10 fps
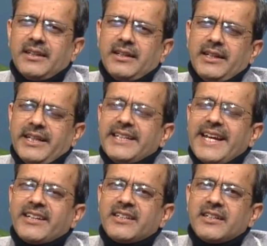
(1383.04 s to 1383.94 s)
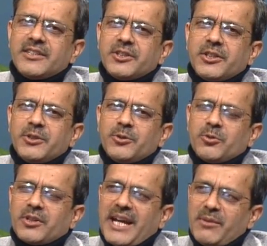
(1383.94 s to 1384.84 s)
in agriculture due to
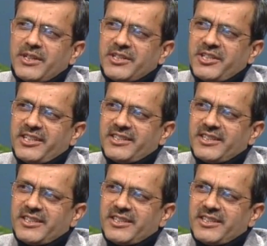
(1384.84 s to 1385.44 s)
climate change?